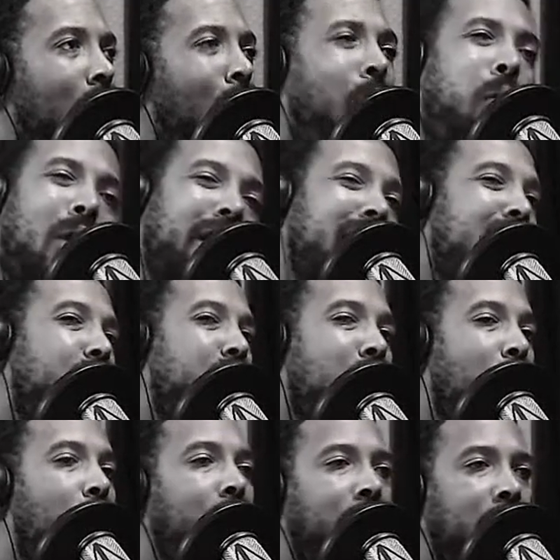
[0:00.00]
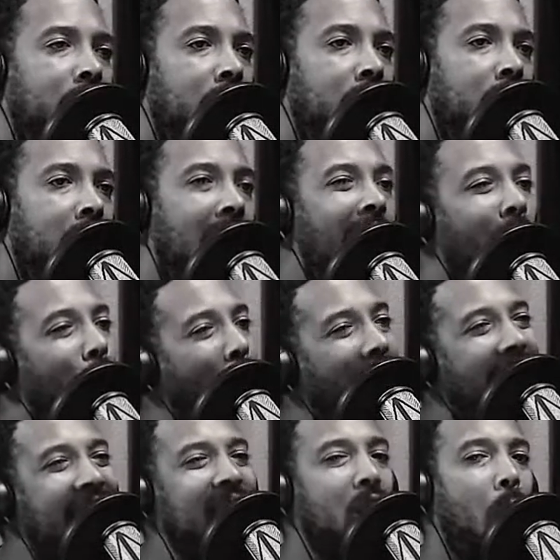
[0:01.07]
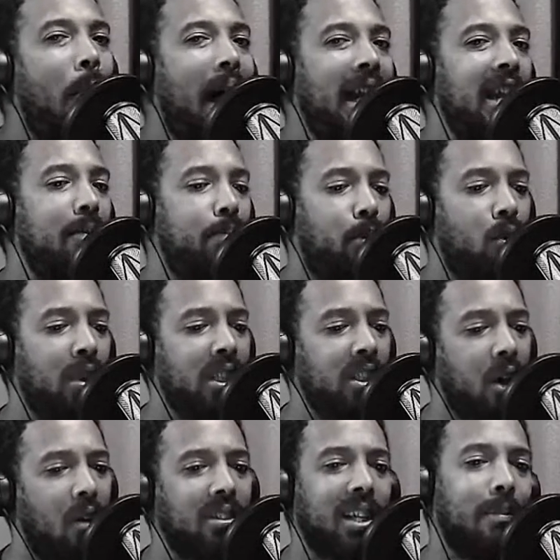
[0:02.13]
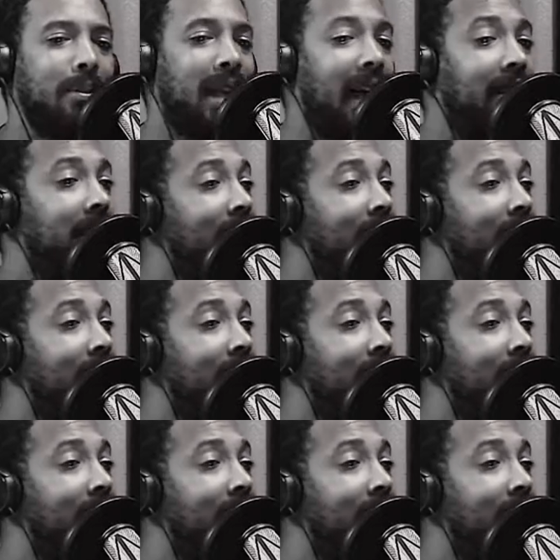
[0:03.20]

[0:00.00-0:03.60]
what are you doing? And why ain't nobody pull his coat and be like,